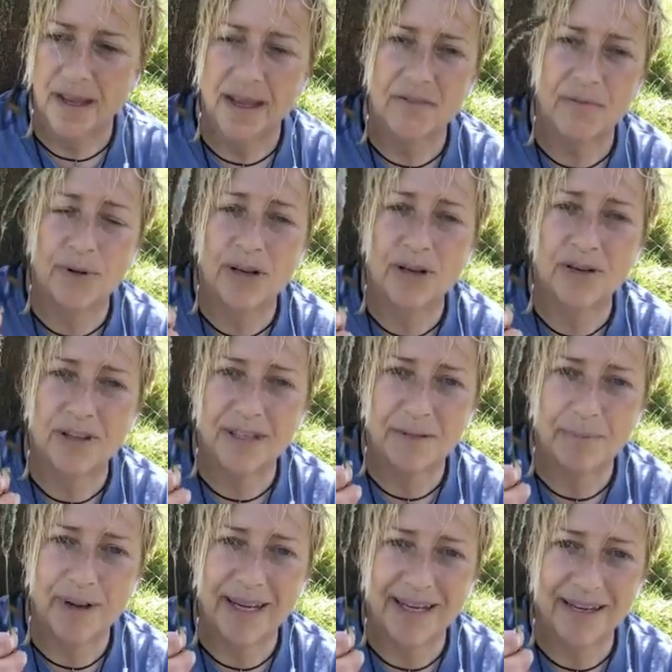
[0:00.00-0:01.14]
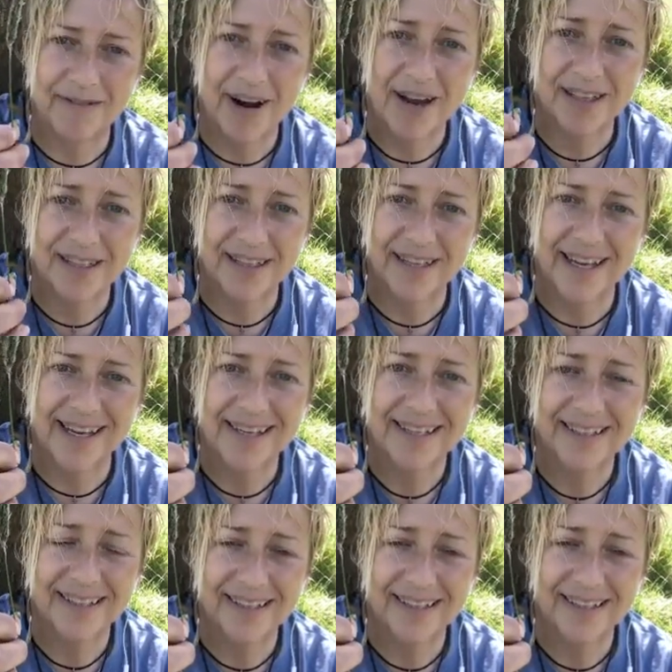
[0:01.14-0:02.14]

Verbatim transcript: if we look at this bladed grass again,